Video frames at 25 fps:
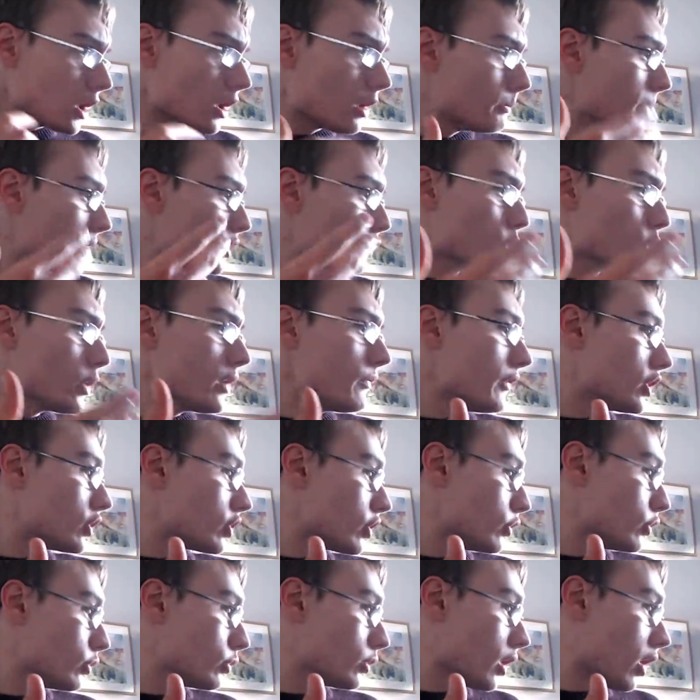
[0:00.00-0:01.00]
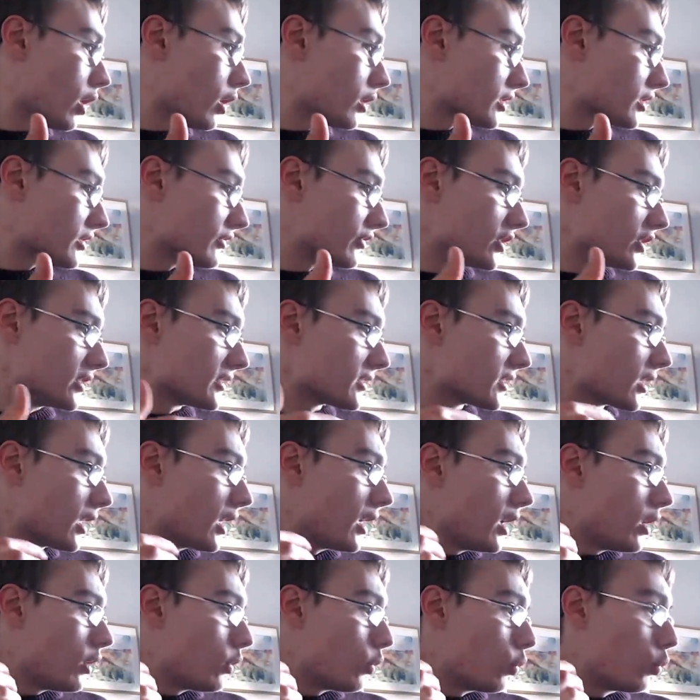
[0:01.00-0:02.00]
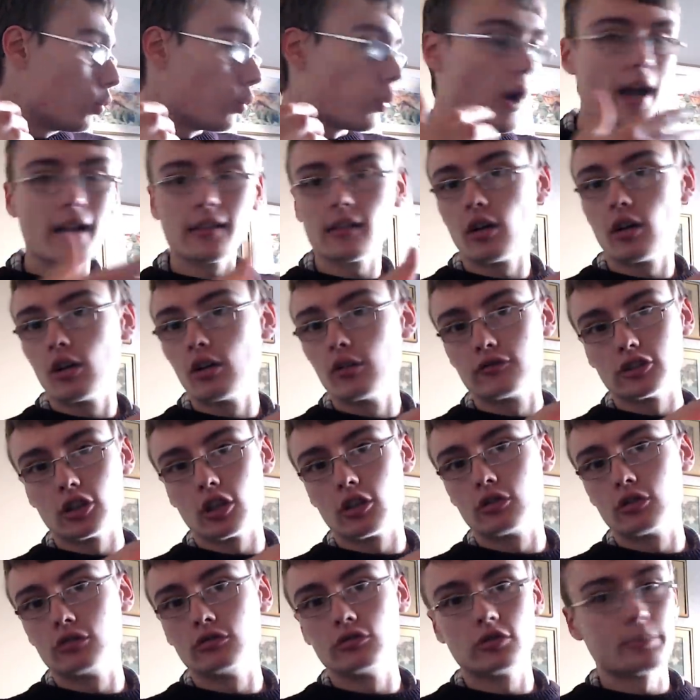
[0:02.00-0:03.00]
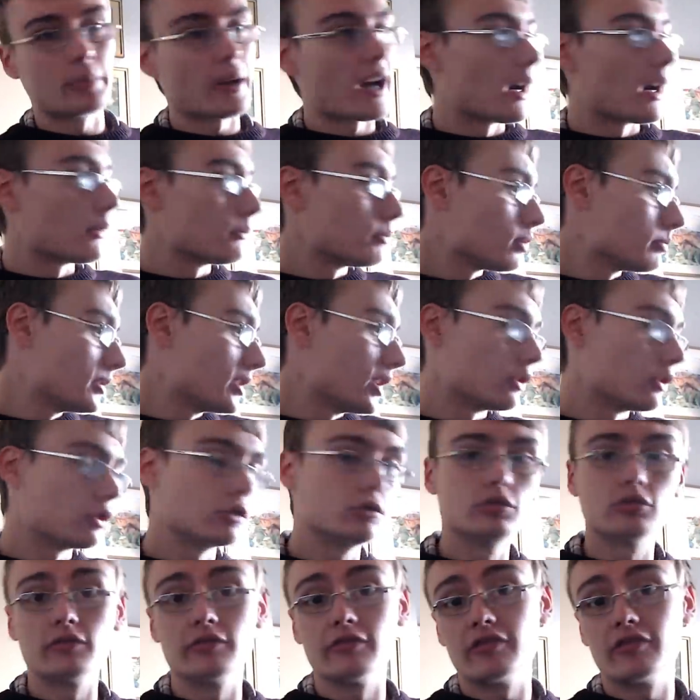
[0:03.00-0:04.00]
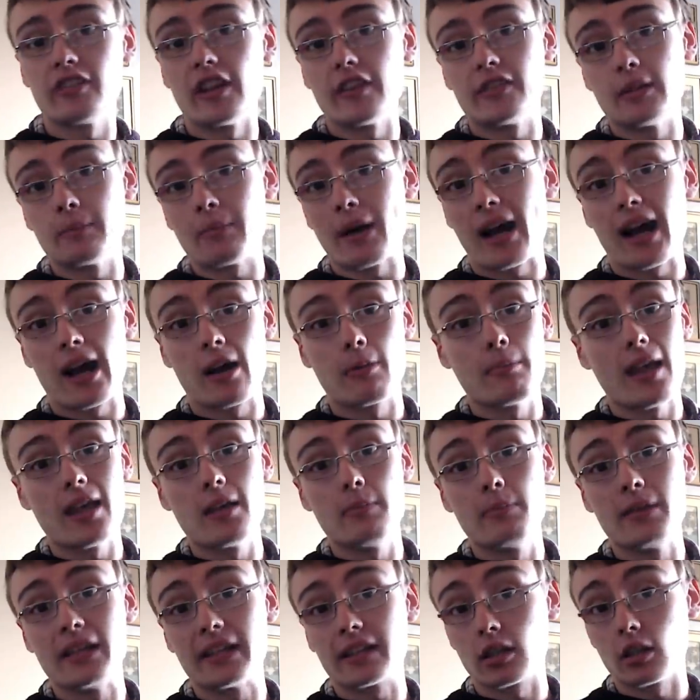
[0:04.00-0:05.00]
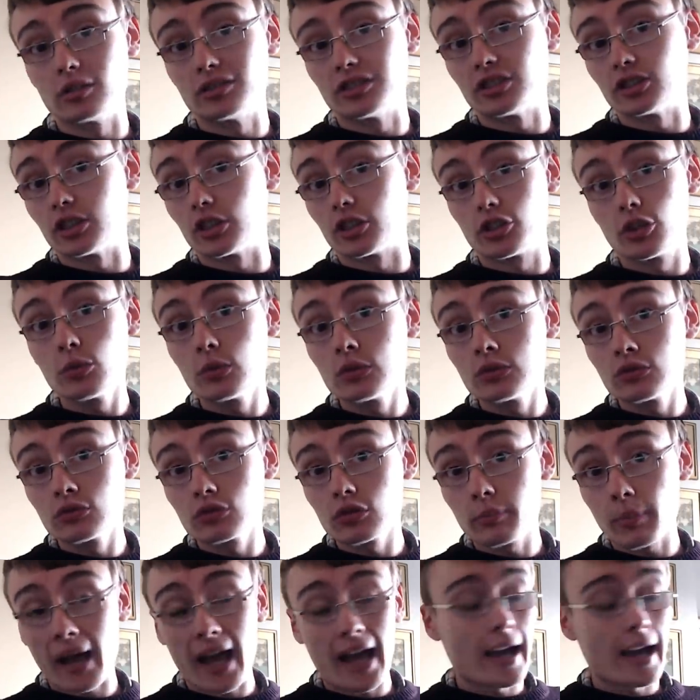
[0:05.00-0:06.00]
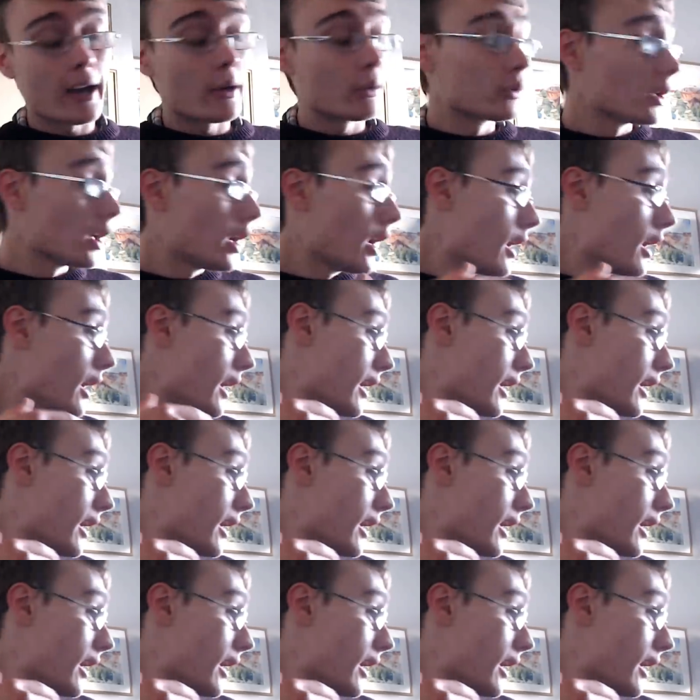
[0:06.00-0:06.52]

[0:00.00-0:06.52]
And between the two lots, there's well over £100, probably £150, maybe close to £200